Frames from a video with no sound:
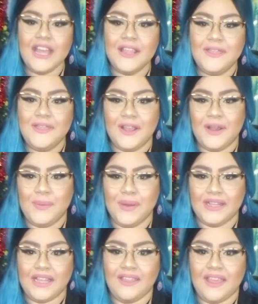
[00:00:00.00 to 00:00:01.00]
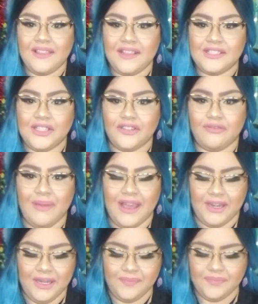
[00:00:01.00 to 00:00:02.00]
They are aware that they deserve
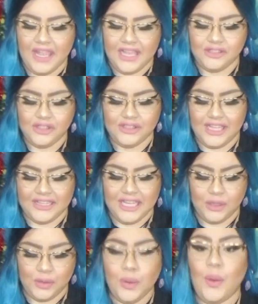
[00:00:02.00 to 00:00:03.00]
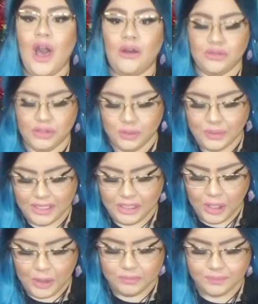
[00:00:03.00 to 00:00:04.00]
better. It's just like they don't know how to let
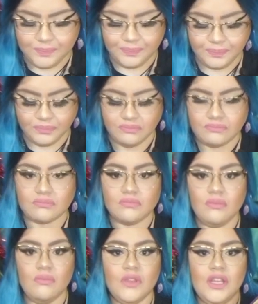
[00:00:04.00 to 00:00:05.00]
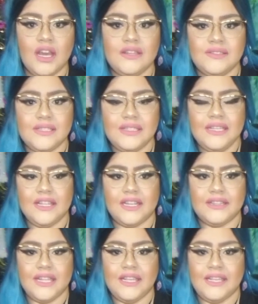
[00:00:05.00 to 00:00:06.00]
go. Constantly they're
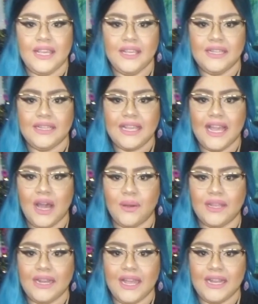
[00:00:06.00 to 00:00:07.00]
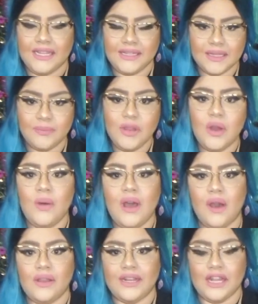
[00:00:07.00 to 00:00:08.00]
thinking, like, how can I let them go?
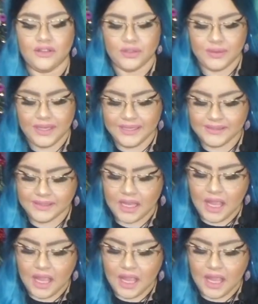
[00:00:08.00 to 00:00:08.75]
How can I do this?